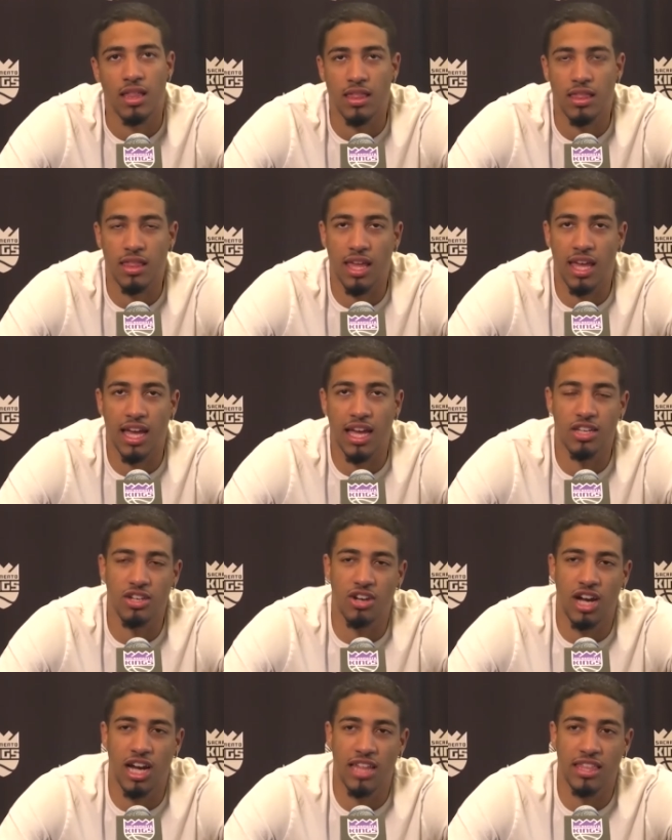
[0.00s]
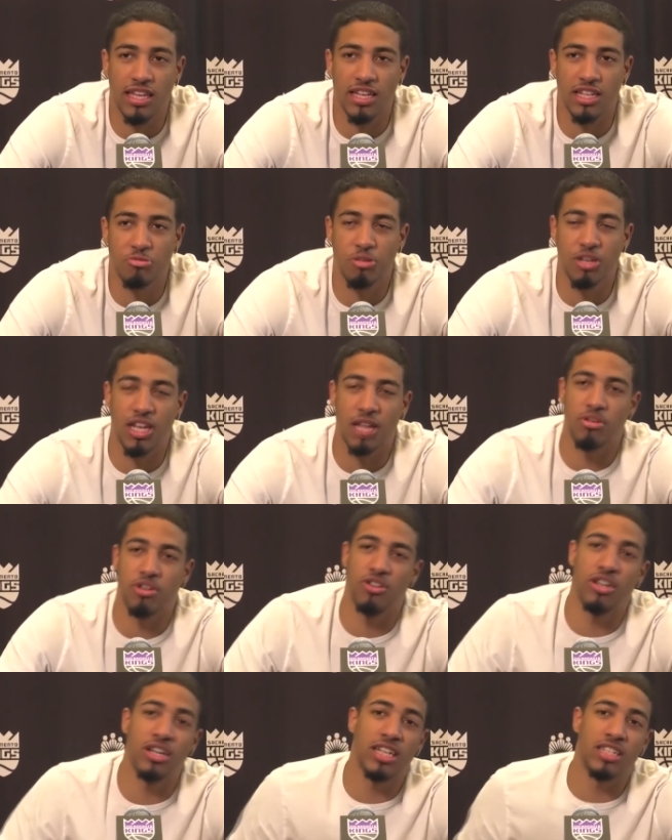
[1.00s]
Yeah, you know, I think us being able to
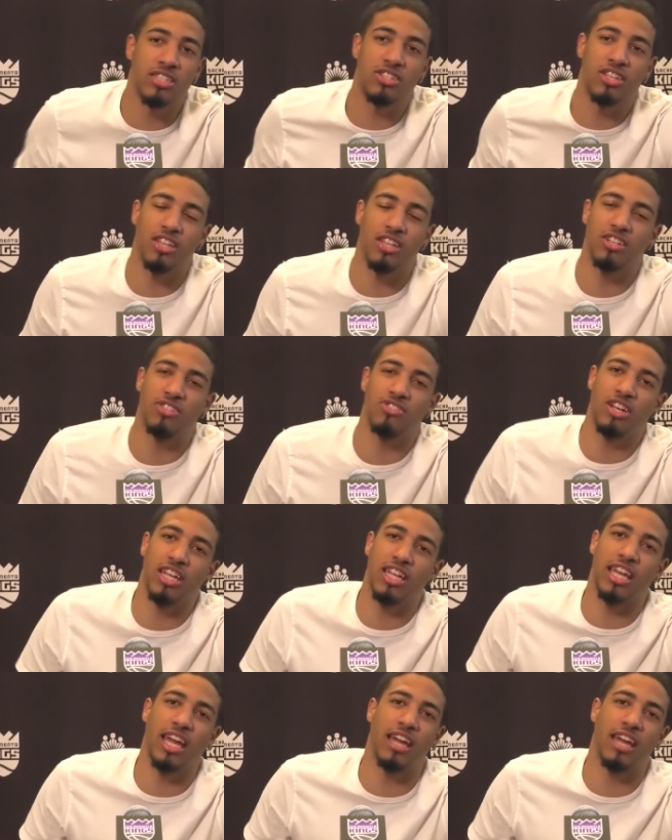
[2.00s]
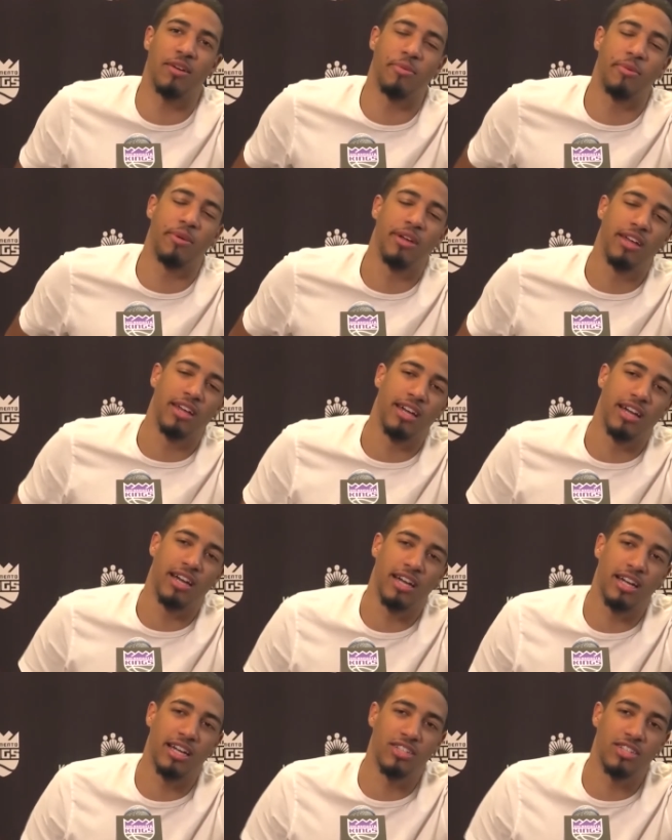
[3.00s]
go against each other in training camp
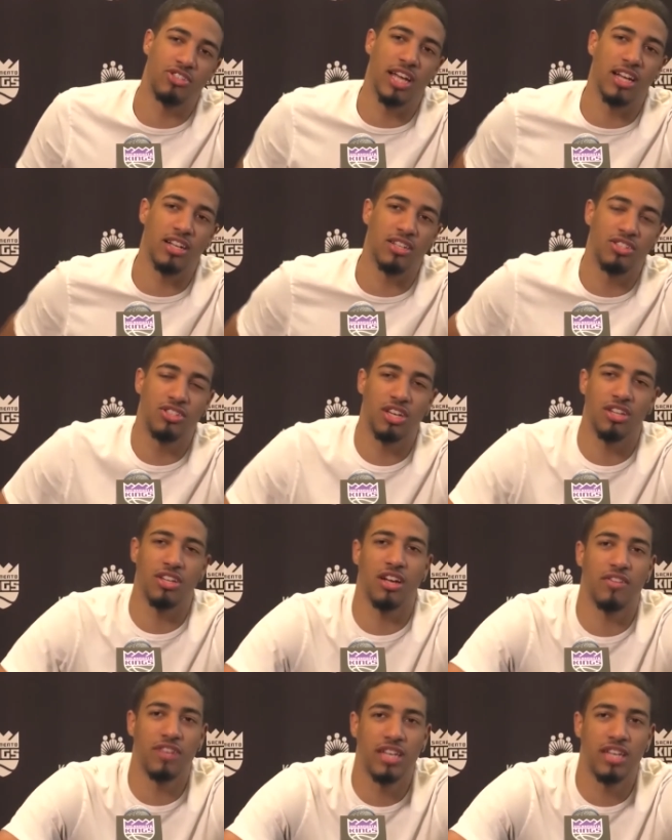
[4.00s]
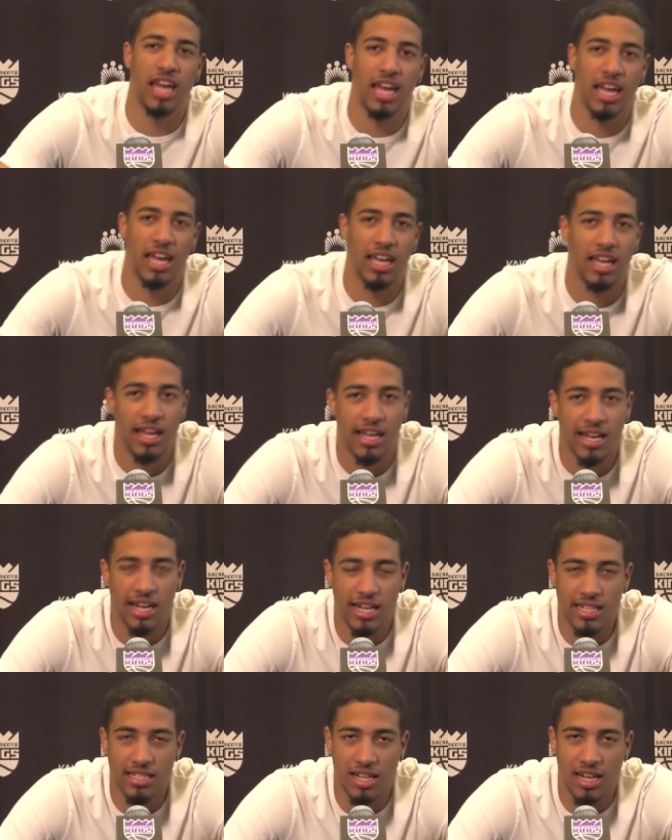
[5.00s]
uh, and challenge each other every day
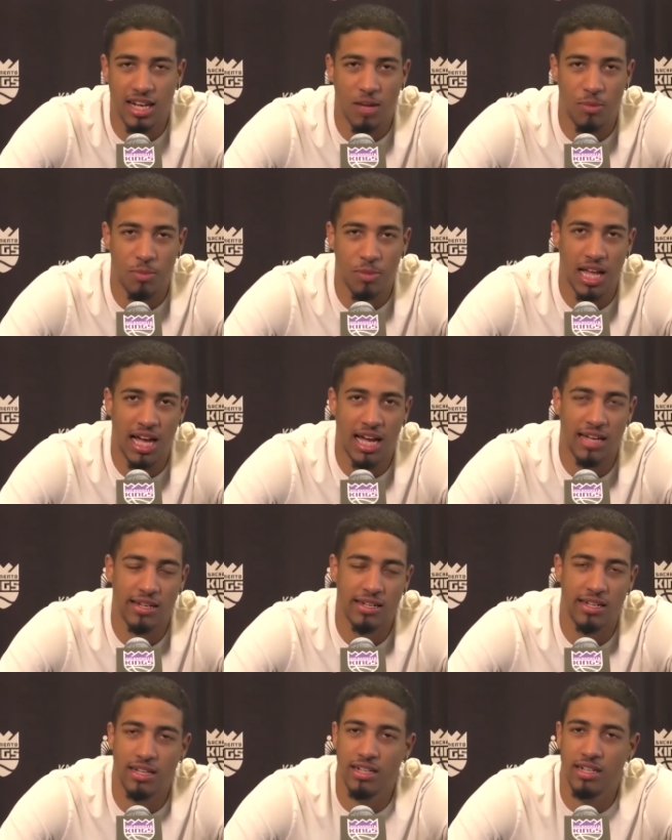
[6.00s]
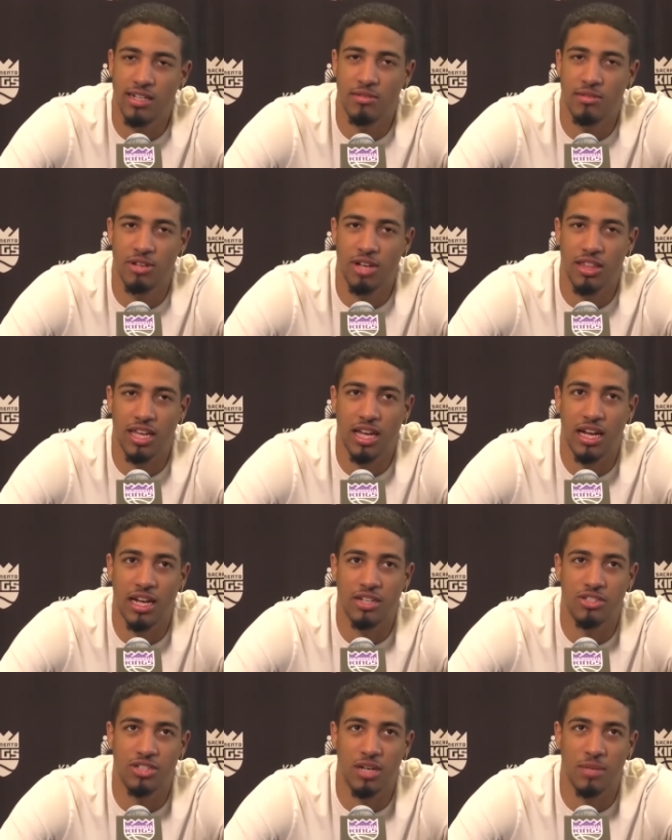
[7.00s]
I uh, is going to help a lot. Um, you know, I think
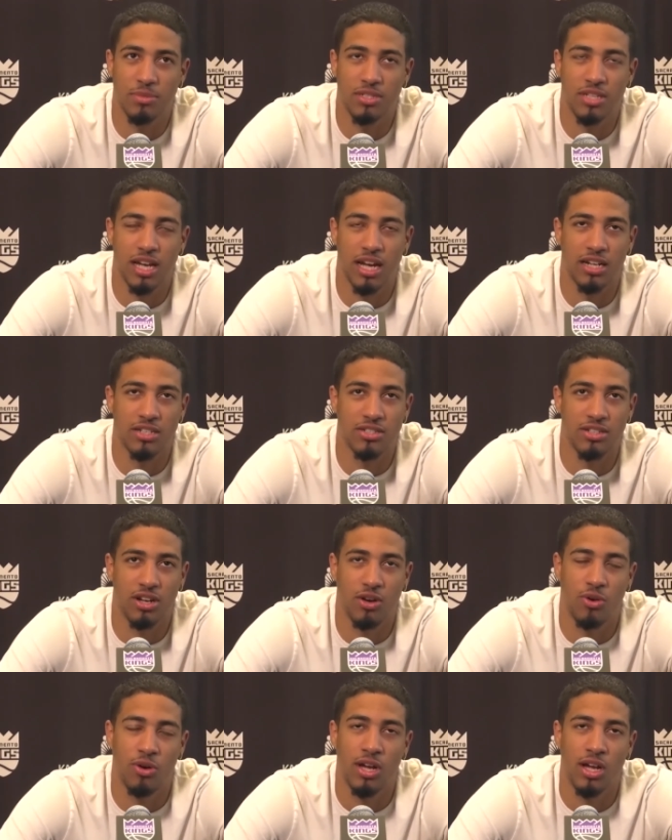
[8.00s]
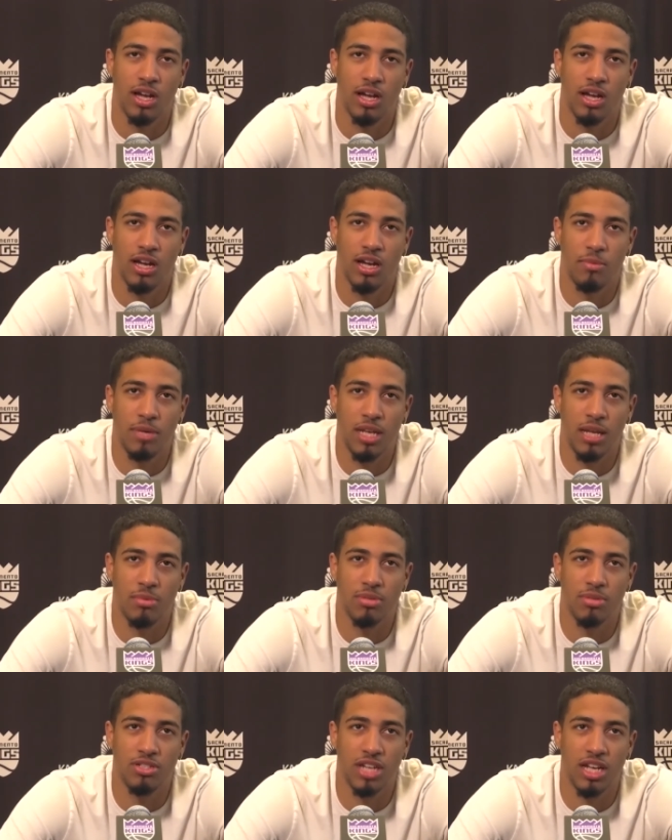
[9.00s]
iron sharpens iron. So uh, being
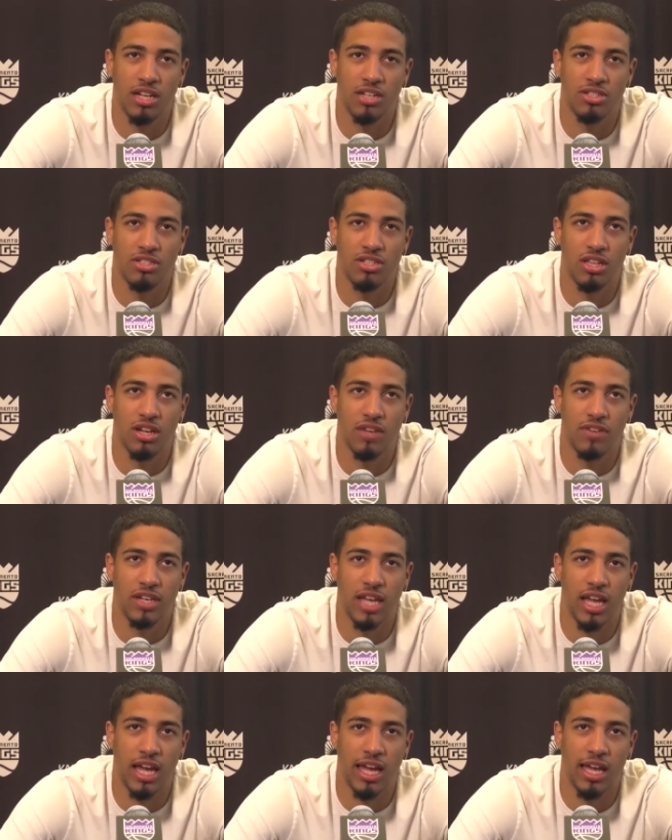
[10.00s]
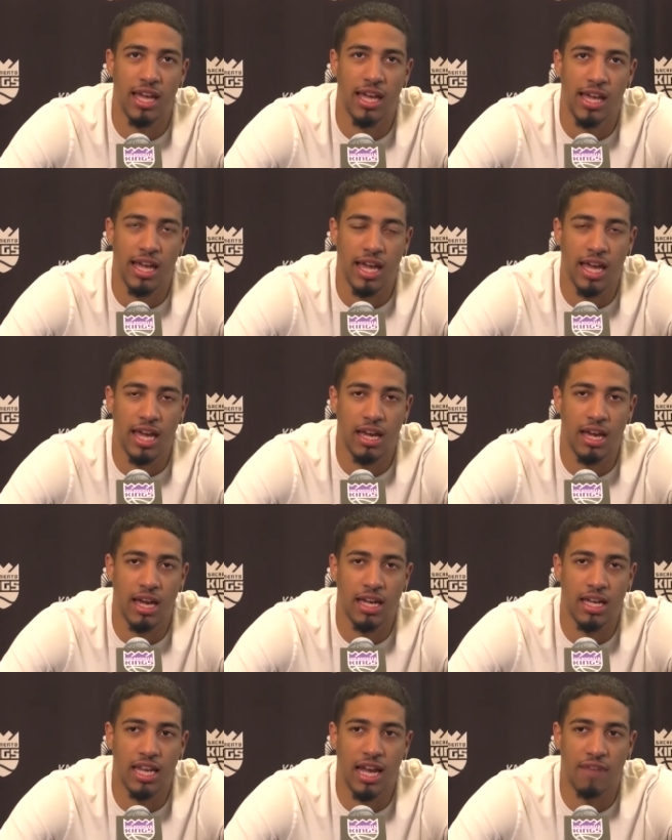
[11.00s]
able to challenge each other every day
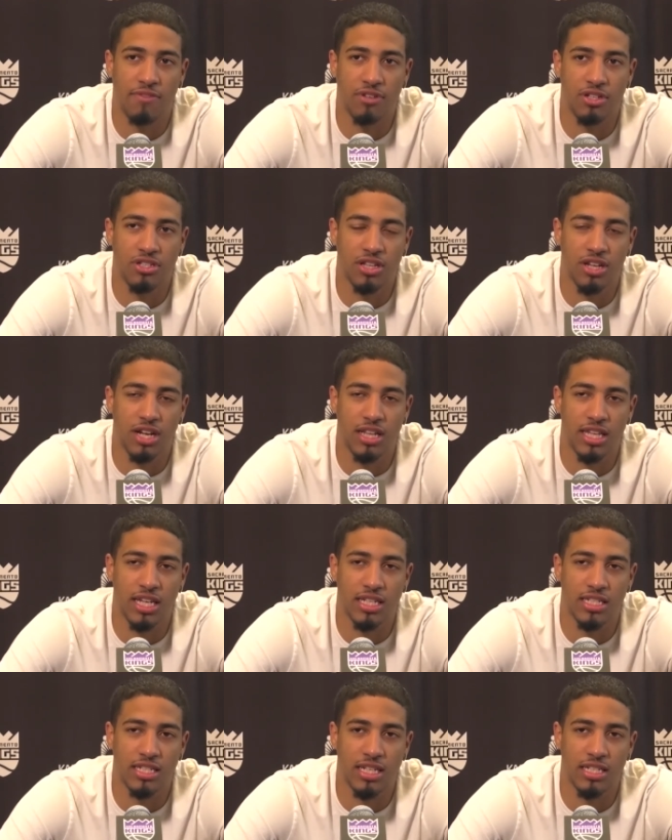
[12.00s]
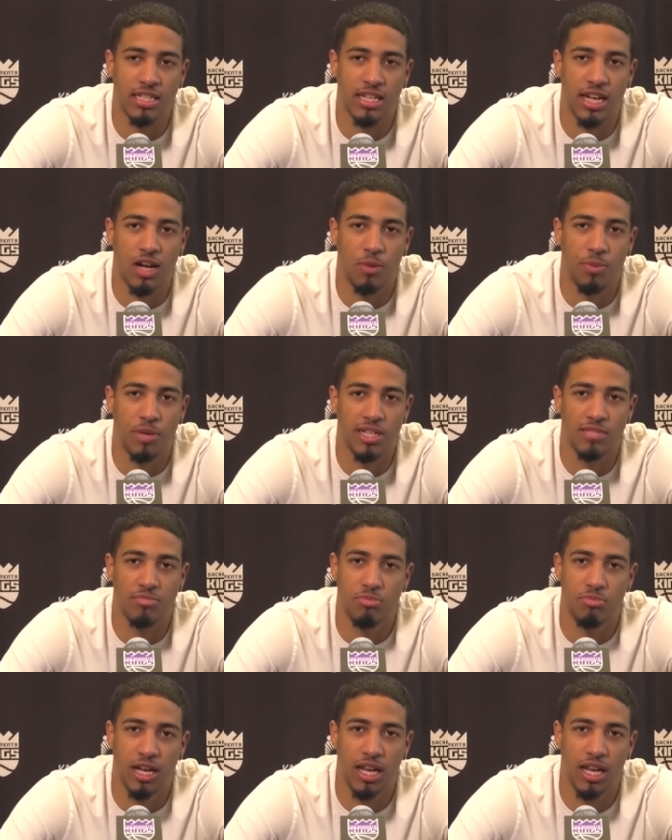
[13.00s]
and get after each other, I think is, is going to help us.
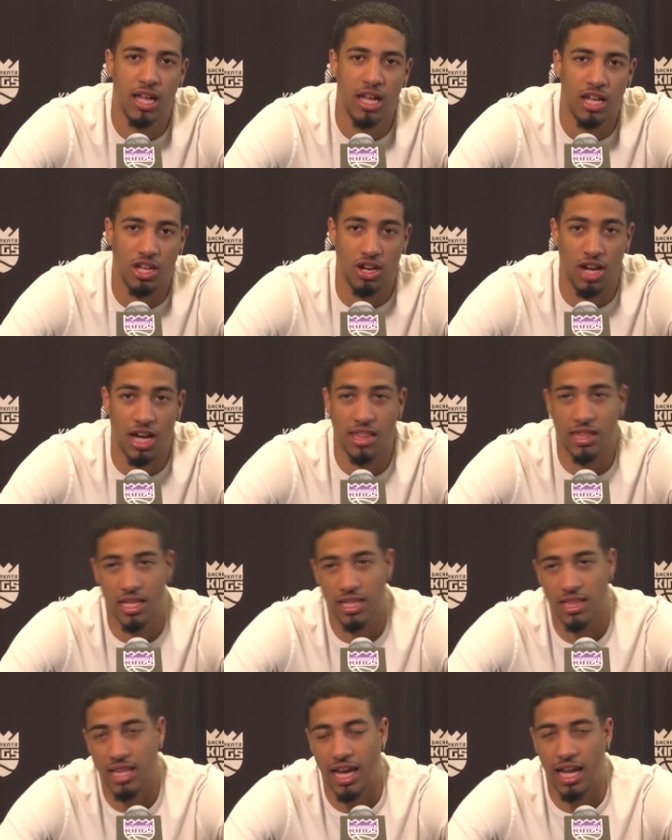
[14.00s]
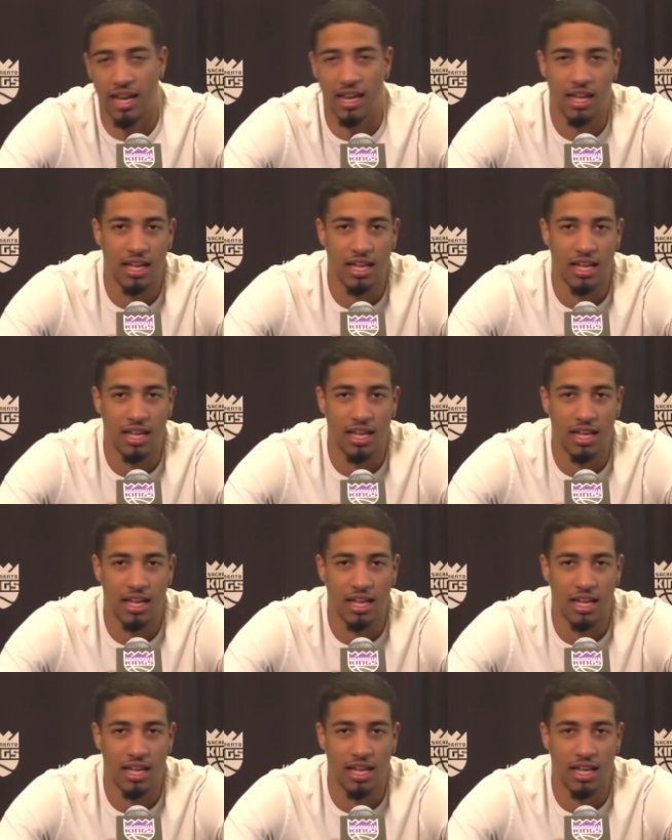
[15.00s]
But, you know, I think that,